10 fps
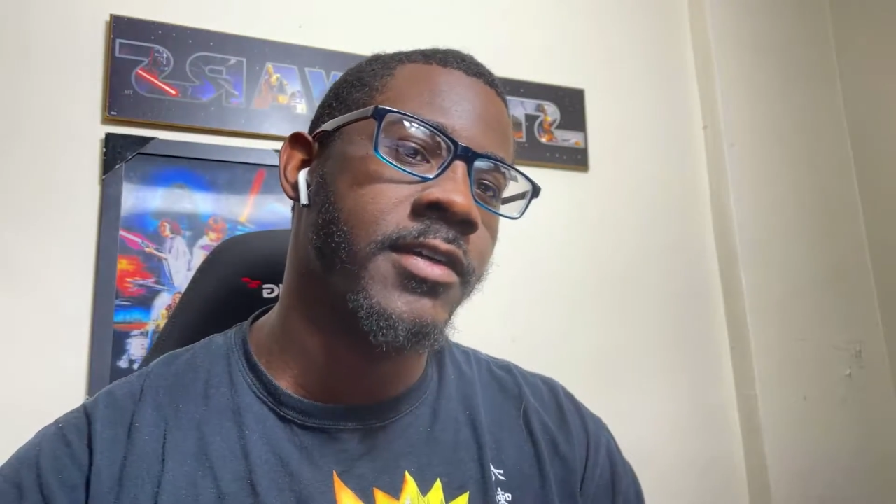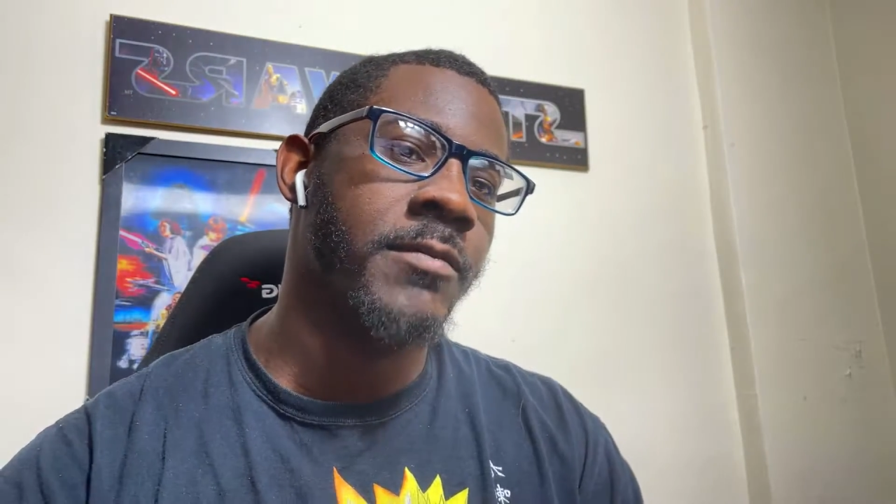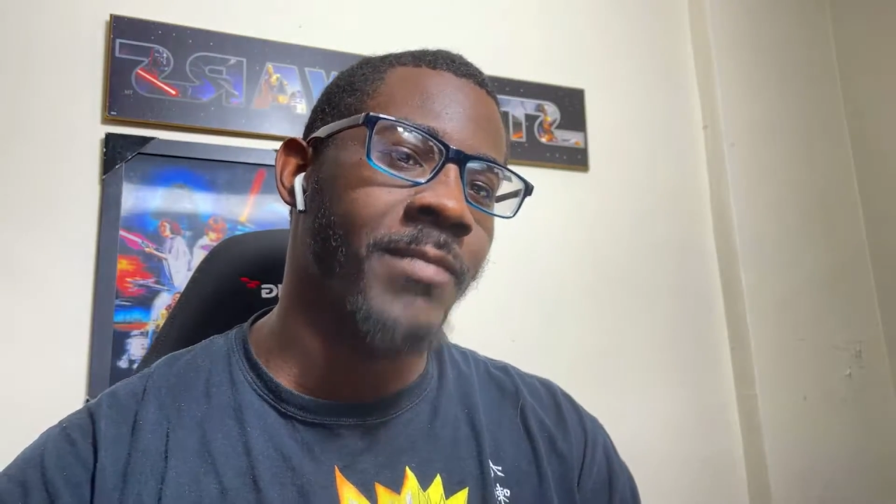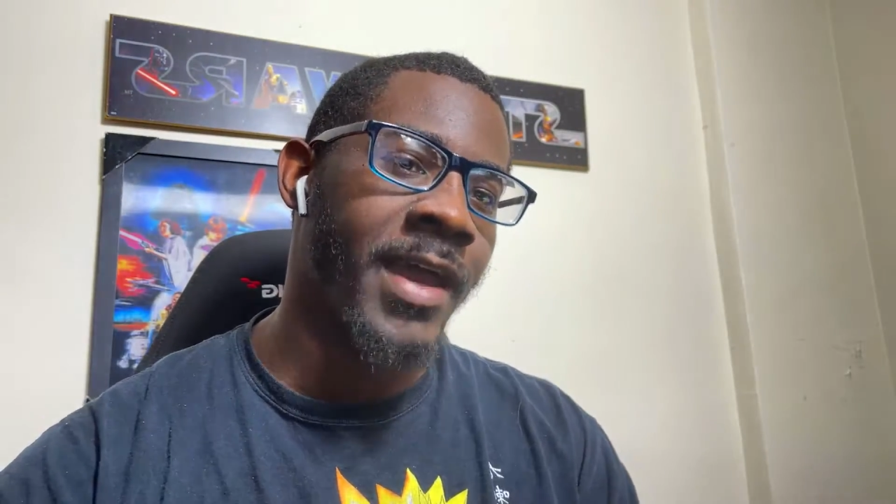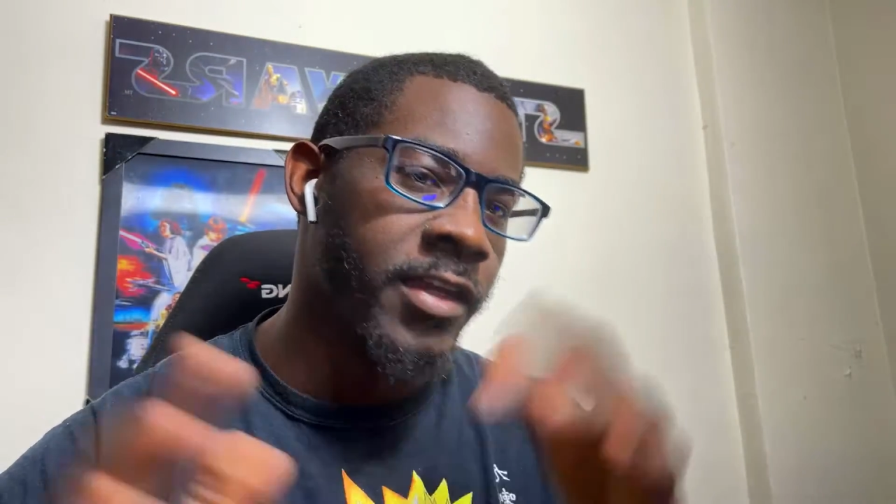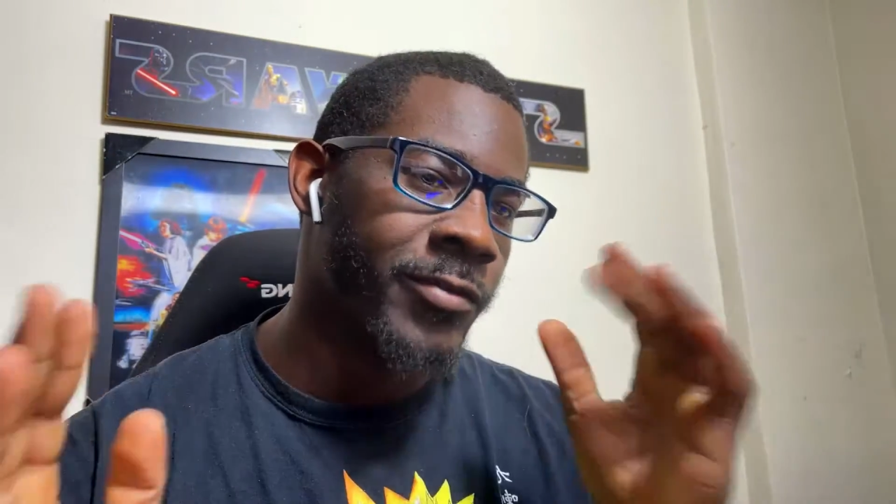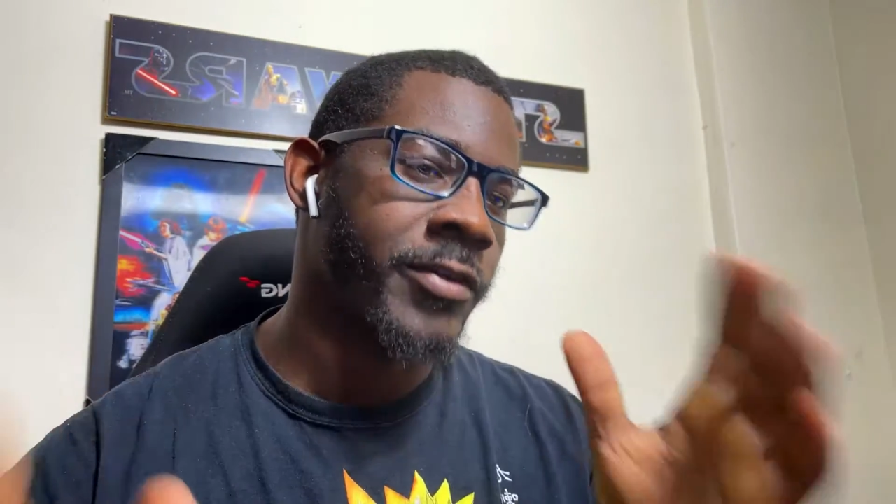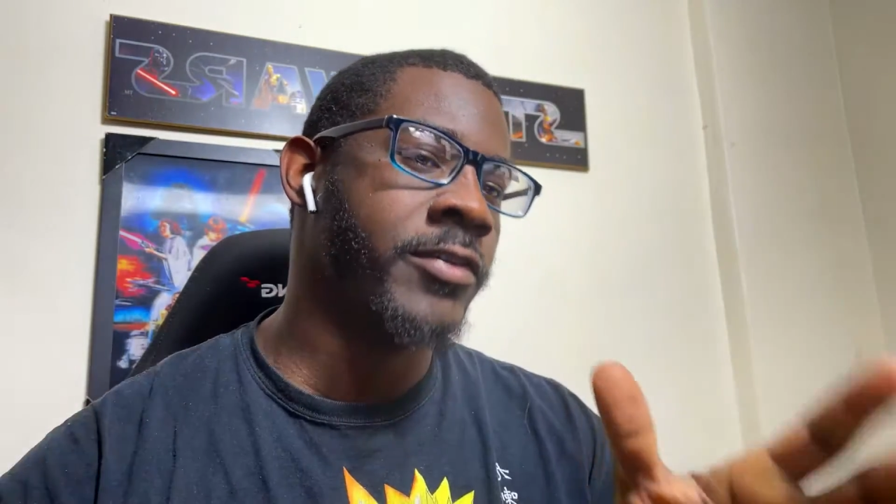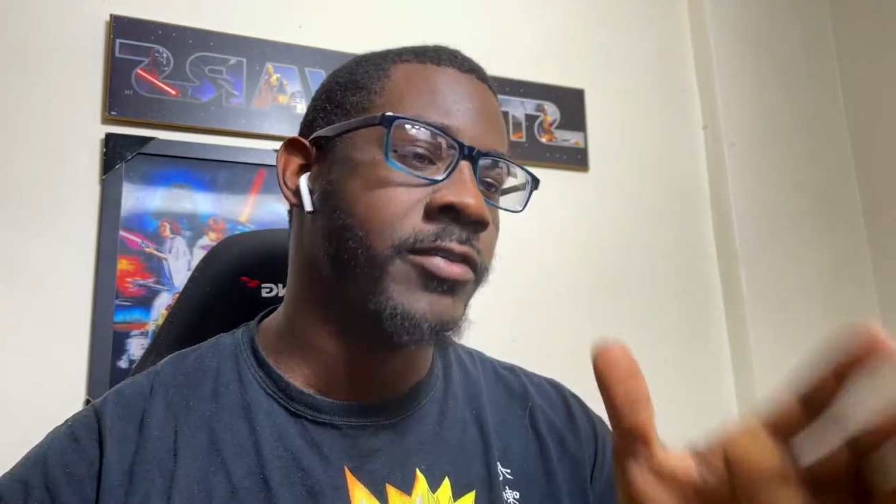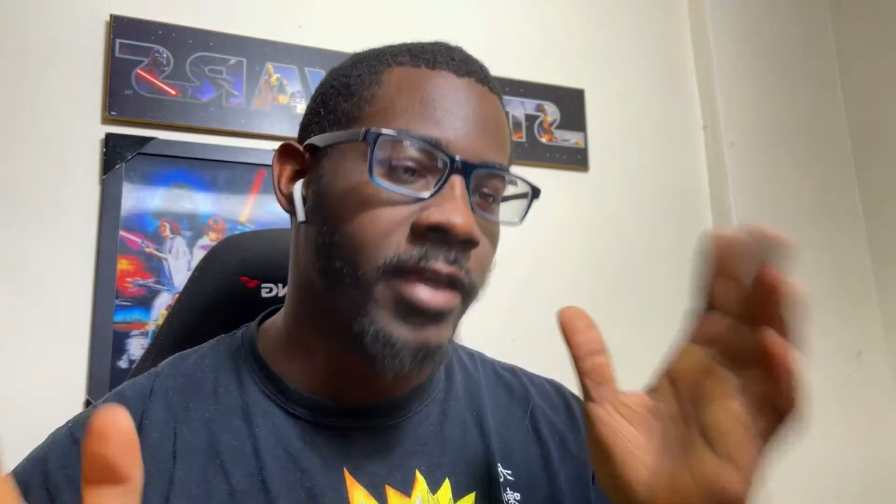My
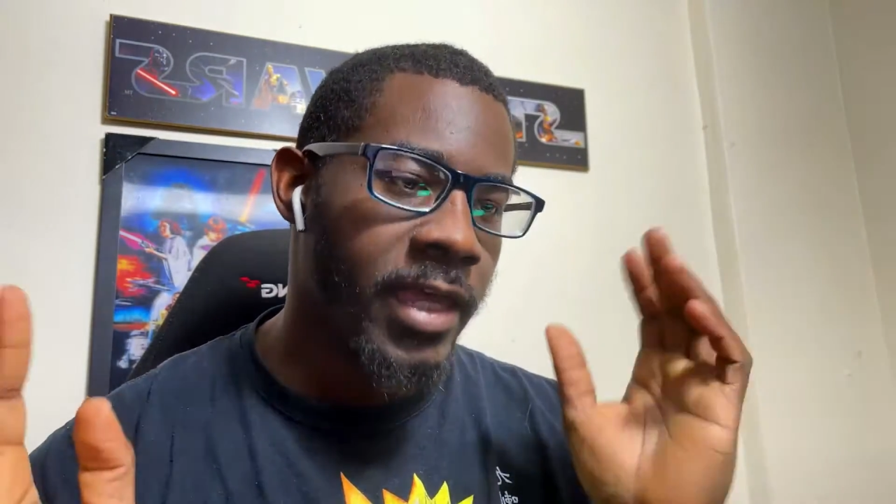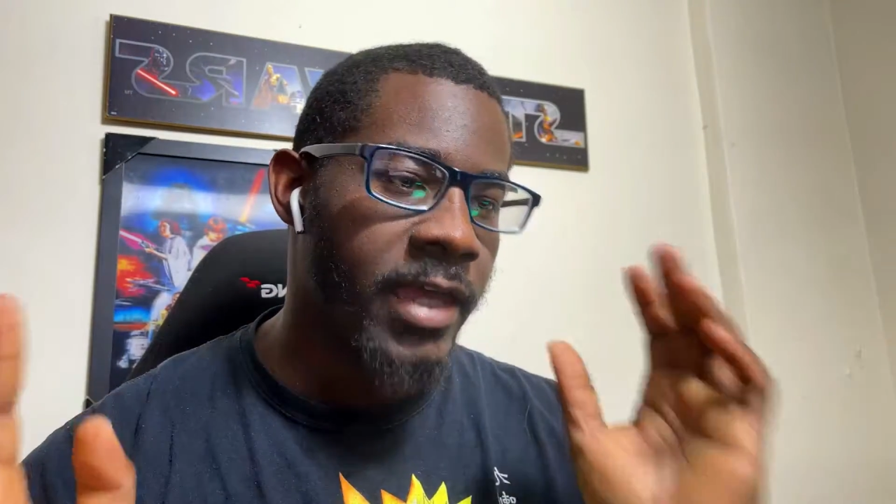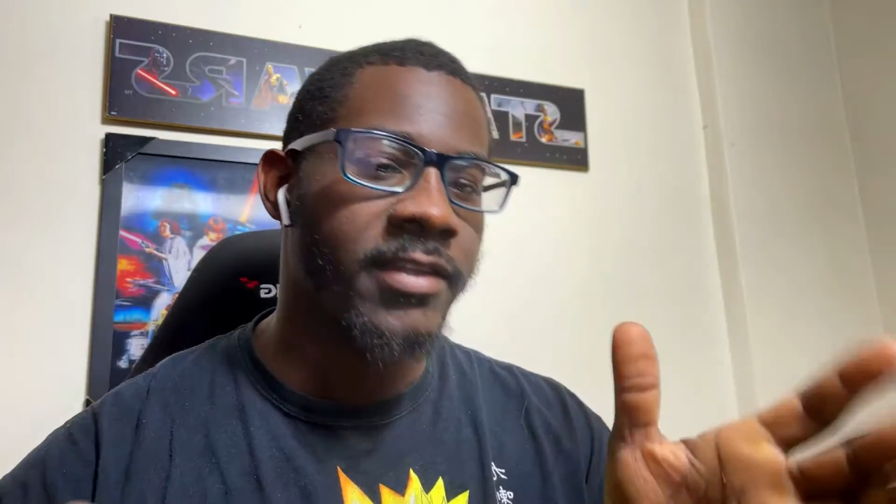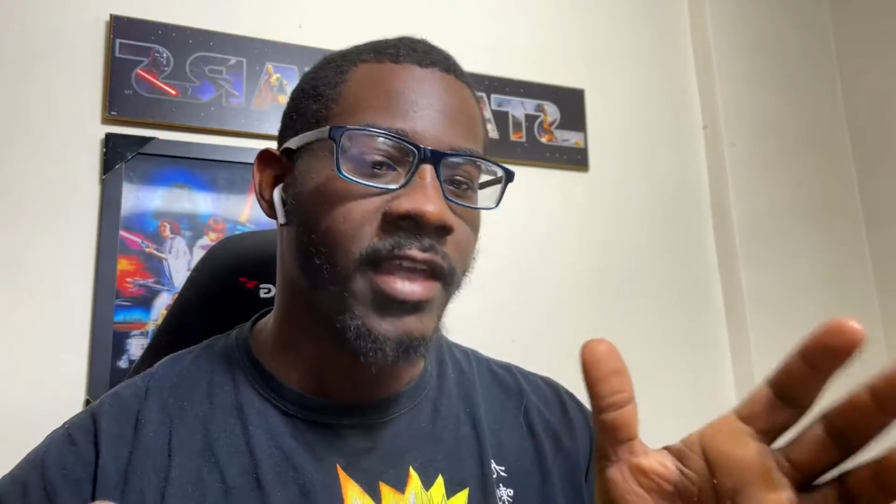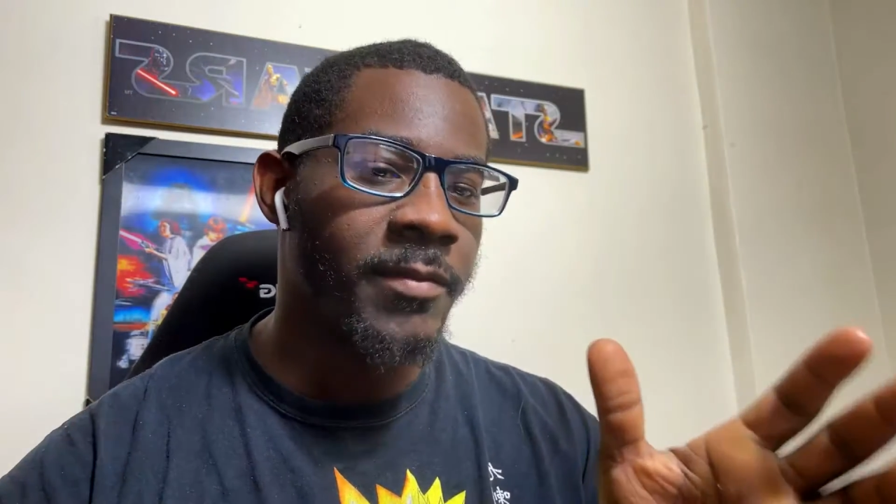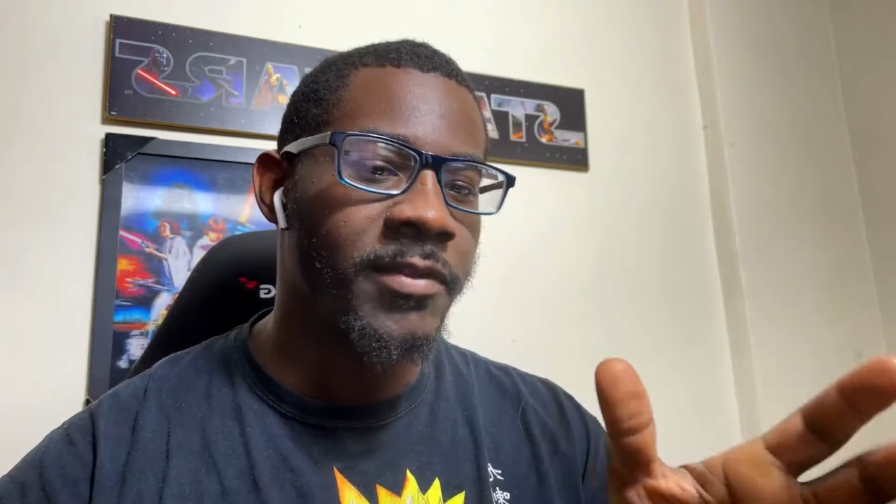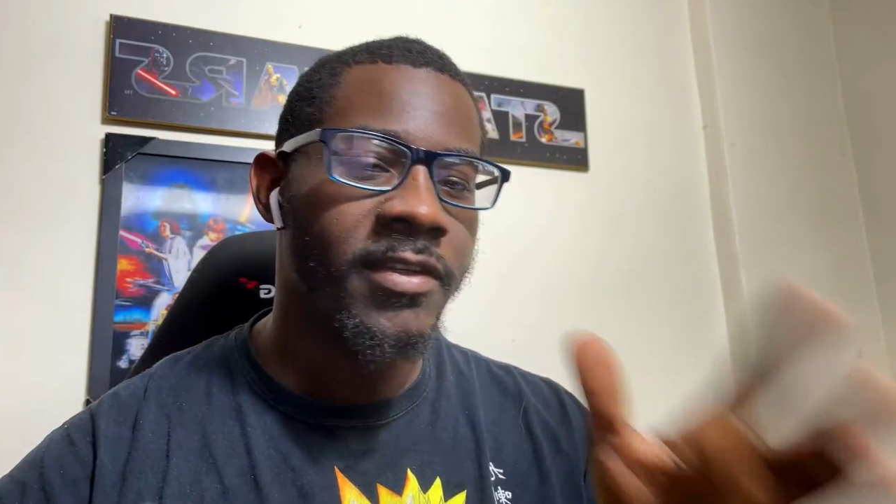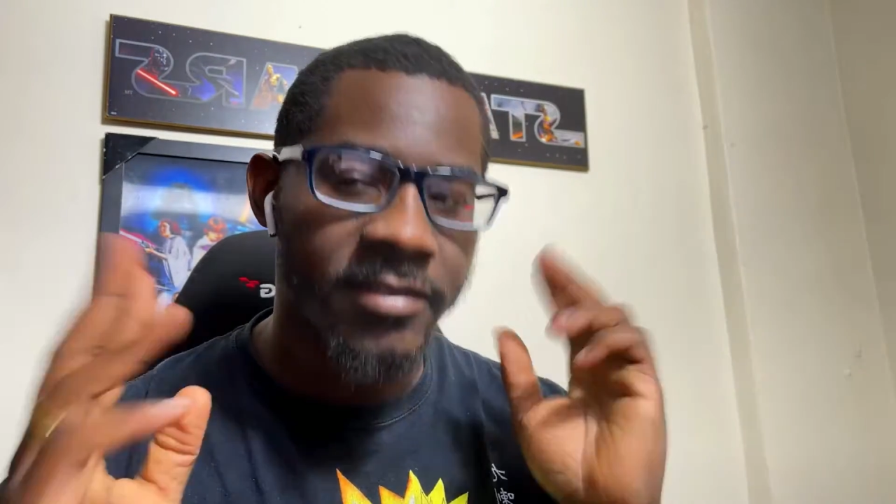Hero Academia